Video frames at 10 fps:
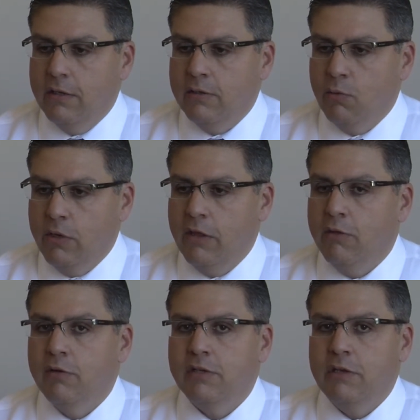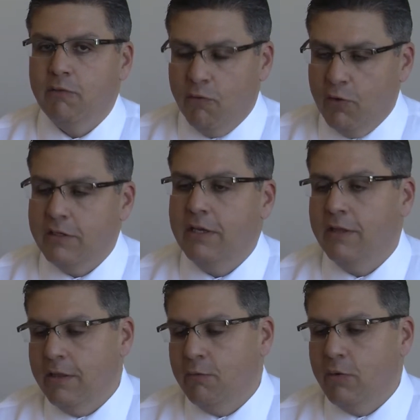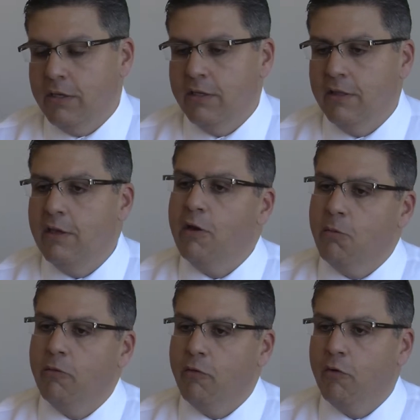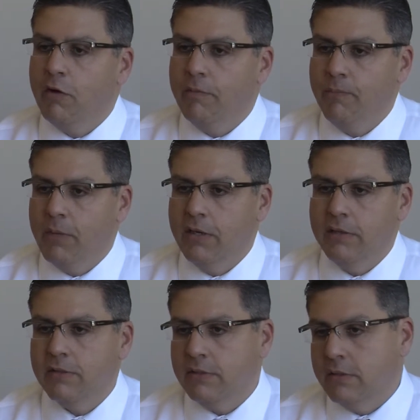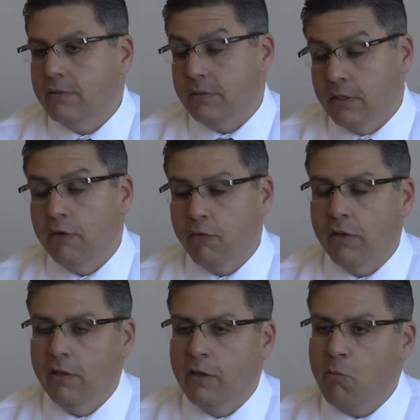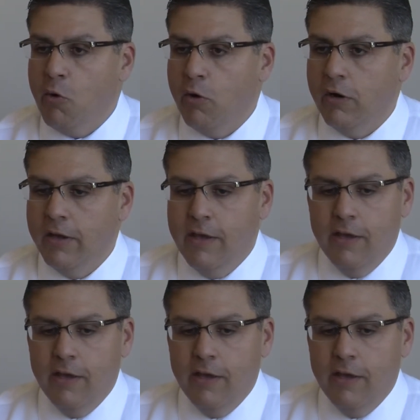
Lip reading: 2013-14 than we did the year before, significantly more.